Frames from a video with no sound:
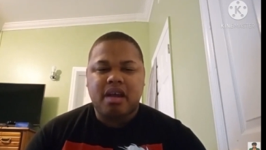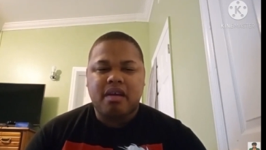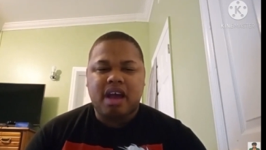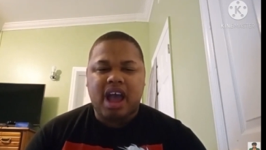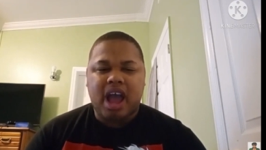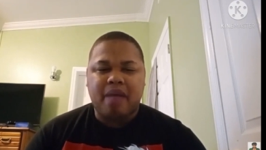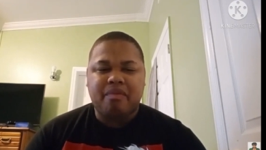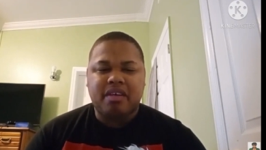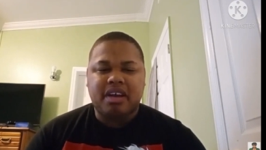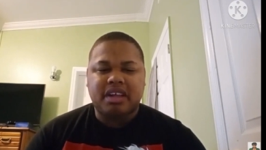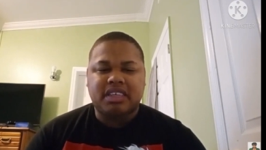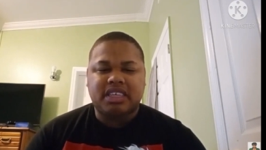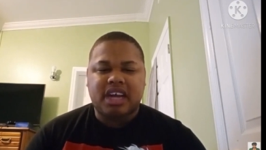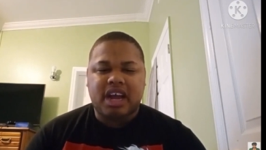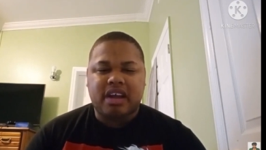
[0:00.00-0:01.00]
have a
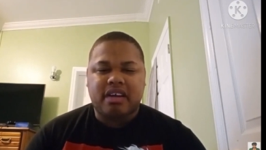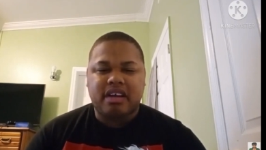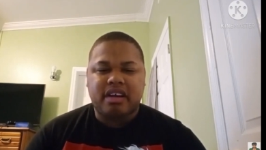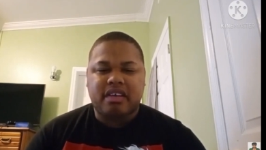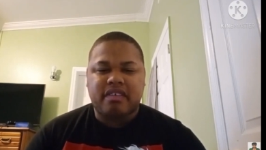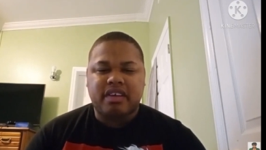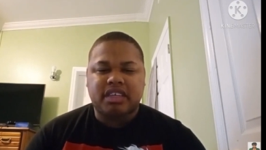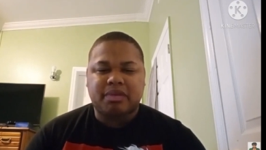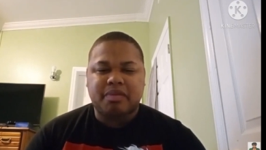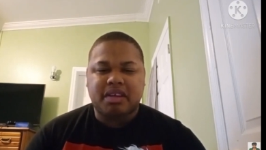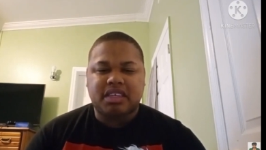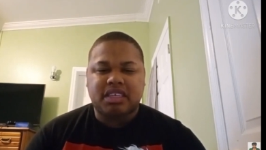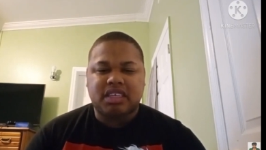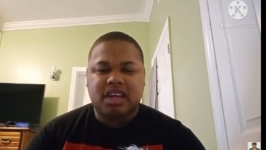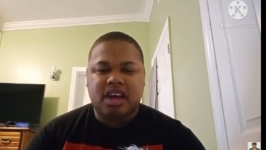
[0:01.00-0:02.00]
good t- good
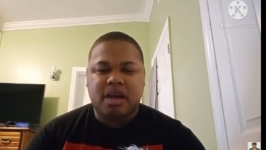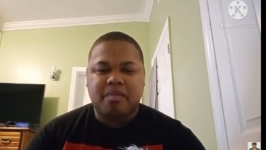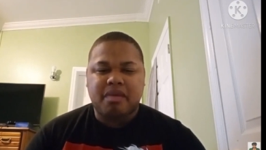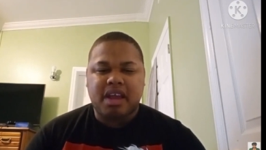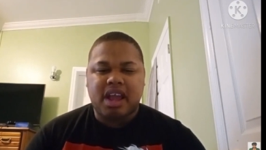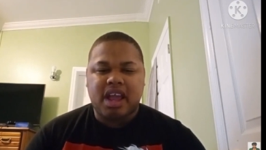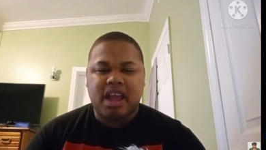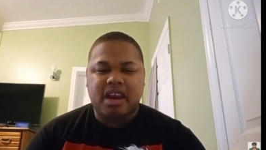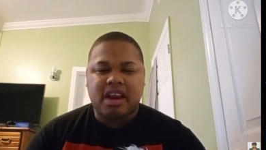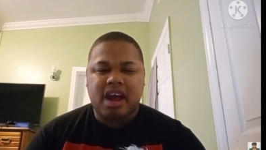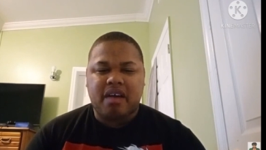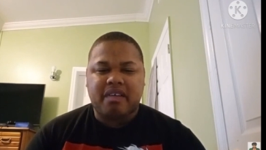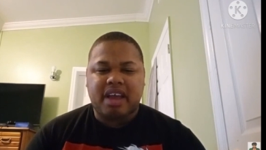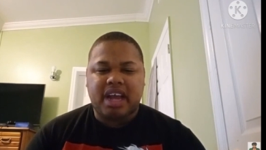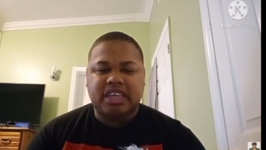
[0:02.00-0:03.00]
Christmas. Um, and
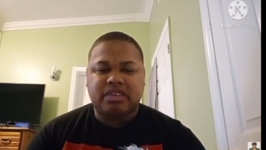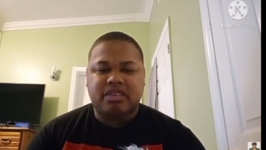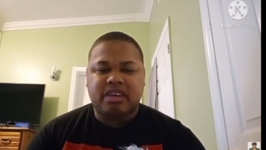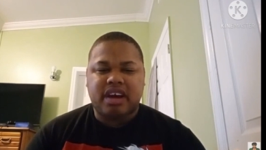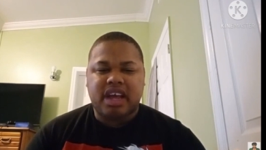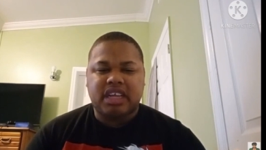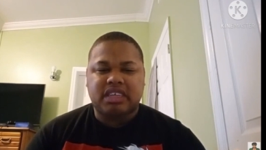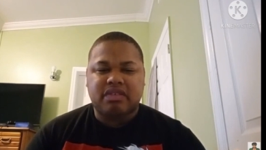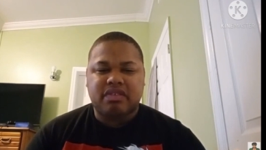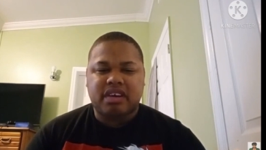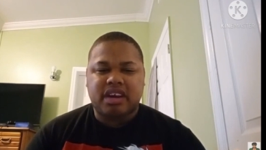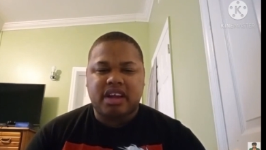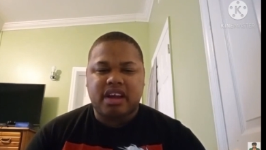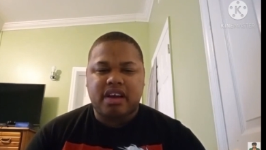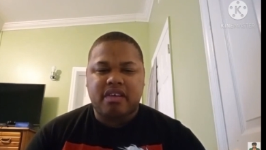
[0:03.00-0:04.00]
I'll catch you in the next
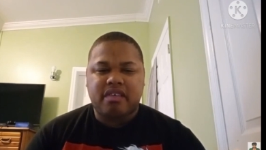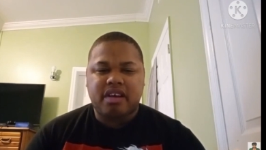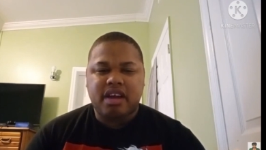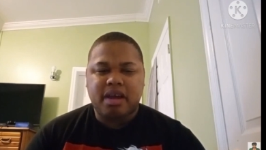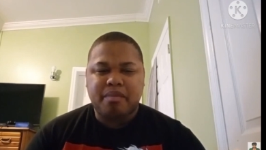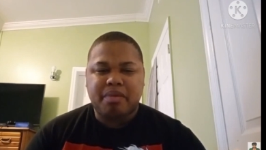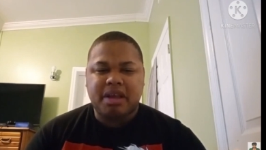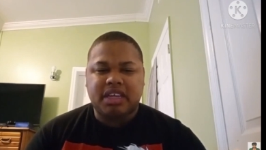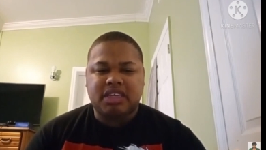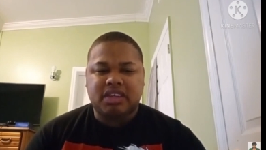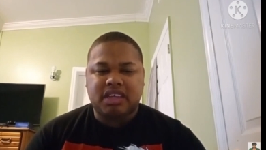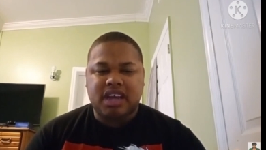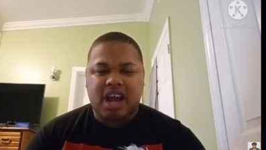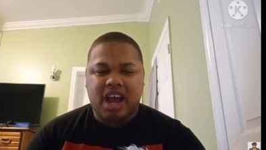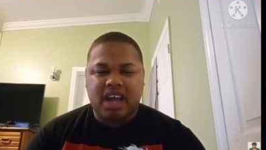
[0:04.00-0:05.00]
video. Peace,
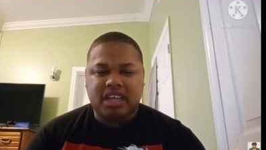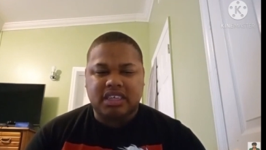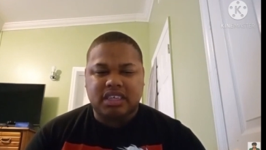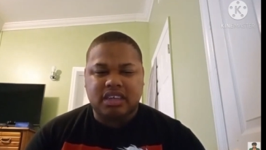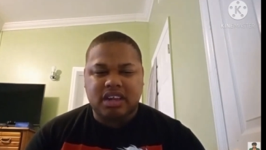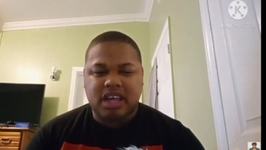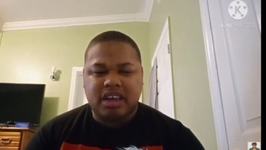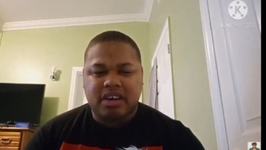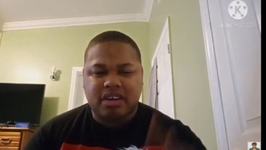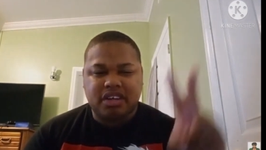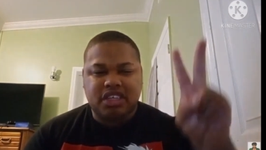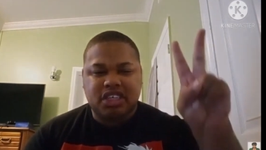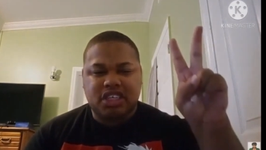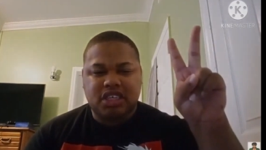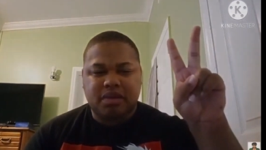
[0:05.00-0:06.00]
you guys.
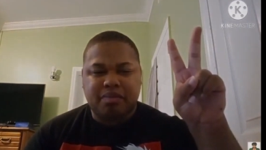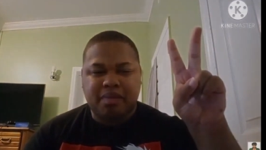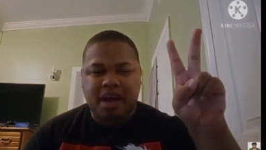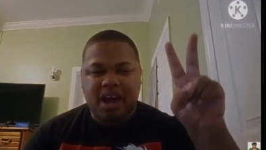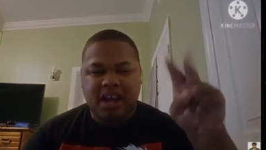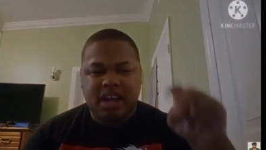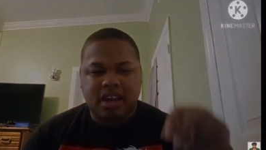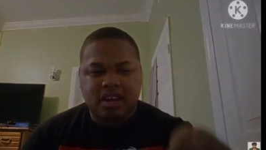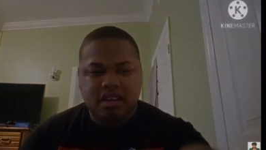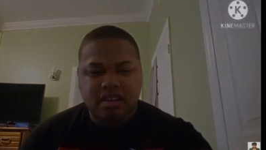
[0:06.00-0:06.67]
Later's. Bye.